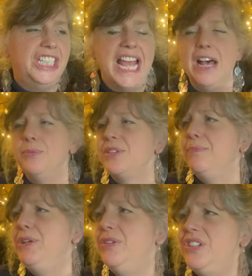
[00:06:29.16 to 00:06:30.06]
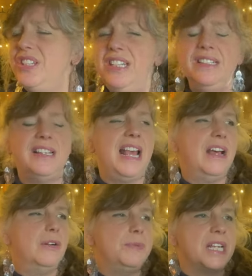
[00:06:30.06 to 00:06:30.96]
it helps communities, it
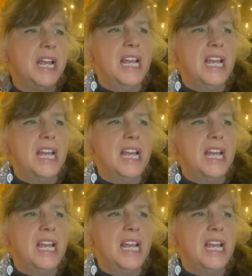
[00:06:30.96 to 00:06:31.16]
helps